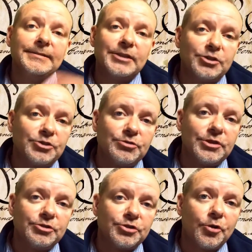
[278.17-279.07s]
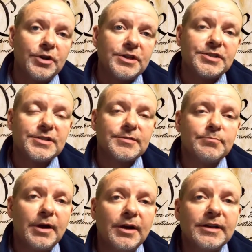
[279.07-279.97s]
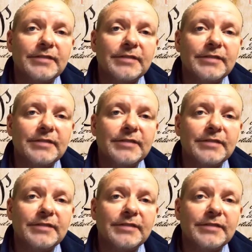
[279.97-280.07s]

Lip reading: The shortest part